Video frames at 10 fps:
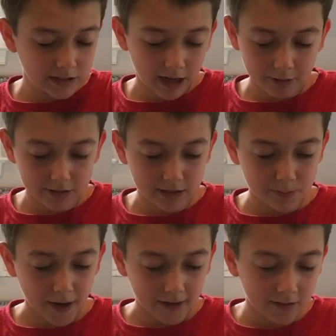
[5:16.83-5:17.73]
was
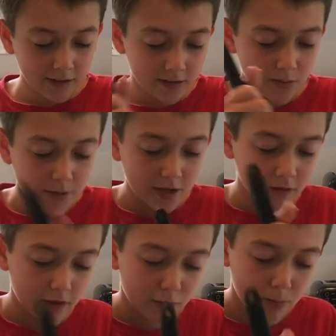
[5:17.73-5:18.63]
expecting it to be a
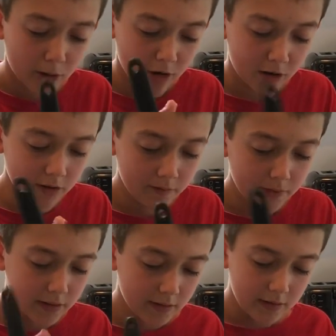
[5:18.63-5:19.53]
little more.
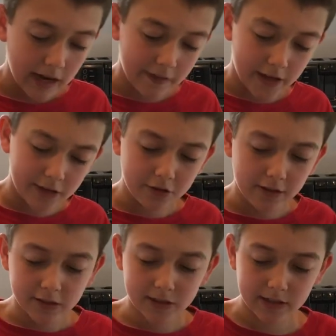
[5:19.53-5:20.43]
And then you
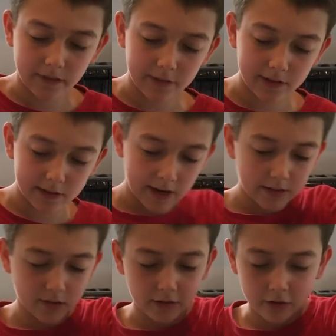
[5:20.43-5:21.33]
can just give it a
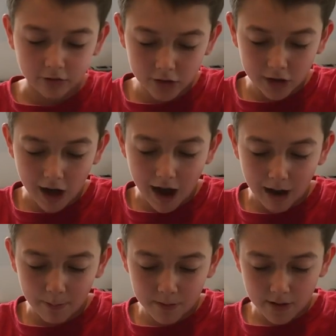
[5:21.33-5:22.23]
nice little
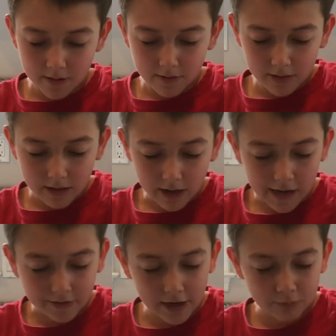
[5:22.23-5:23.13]
chop.
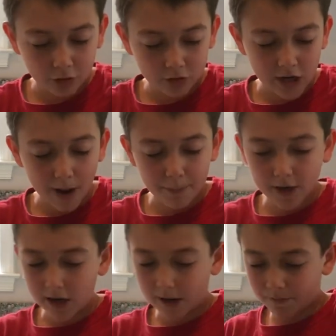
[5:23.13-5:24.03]
And then we'll chop it
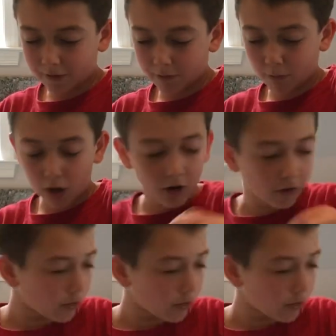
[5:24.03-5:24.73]
up more